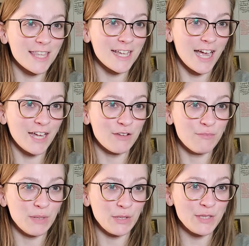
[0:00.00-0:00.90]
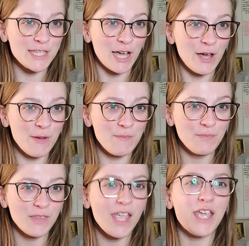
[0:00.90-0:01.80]
they kind of built up
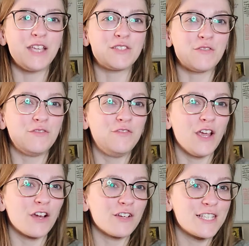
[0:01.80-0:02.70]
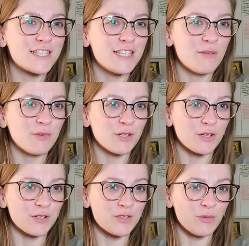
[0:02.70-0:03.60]
is very
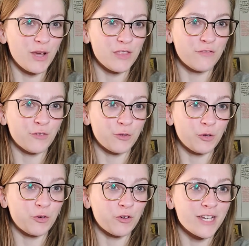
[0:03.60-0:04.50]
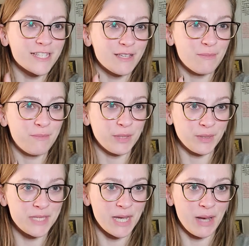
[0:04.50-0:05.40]
similar to the way the Fertile Crescent
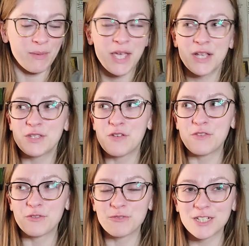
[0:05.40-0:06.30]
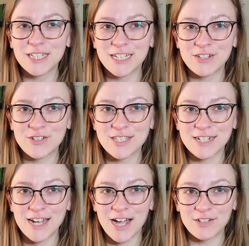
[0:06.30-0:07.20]
built up. So if you're really interested
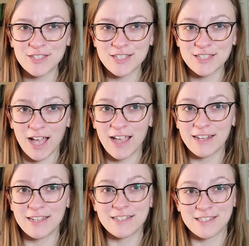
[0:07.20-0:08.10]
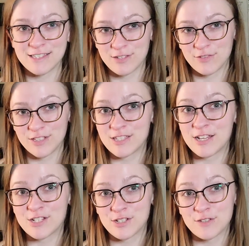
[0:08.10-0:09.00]
in how societies and
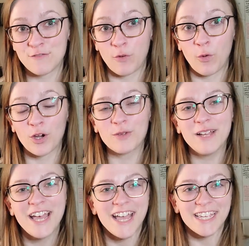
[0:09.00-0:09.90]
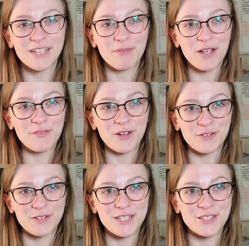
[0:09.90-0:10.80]
civilizations form, you might want to
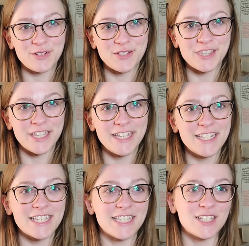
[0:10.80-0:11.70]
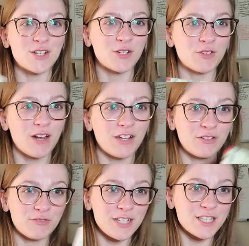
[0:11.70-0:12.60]
research this and then turn around
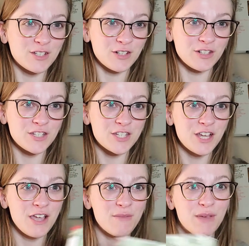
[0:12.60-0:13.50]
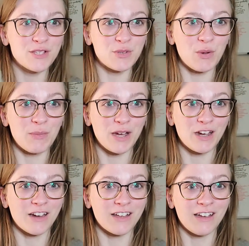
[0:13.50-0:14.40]
and research
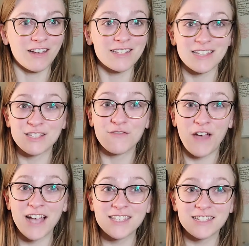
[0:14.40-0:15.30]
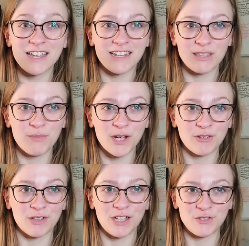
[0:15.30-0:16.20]
Mesoamerica because it's fascinating the
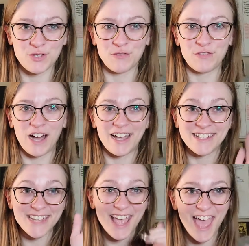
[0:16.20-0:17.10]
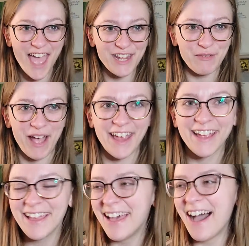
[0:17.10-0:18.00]
parallels you find. Anyway,
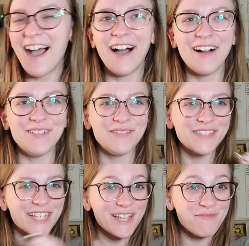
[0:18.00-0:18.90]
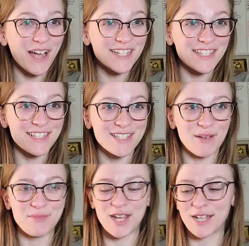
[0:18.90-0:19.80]
um, to get back to the
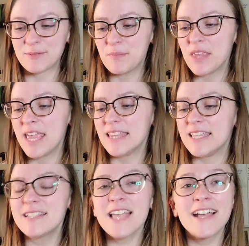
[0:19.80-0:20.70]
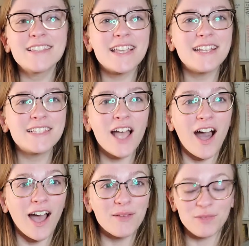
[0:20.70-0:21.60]
subject, this has a
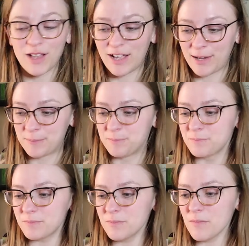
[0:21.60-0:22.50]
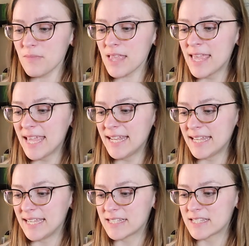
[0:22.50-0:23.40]
timeline in
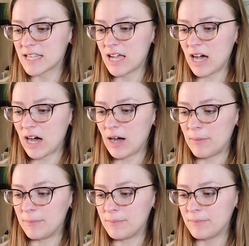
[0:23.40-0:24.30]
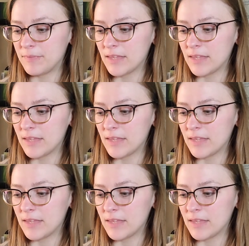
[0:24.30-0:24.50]
it um,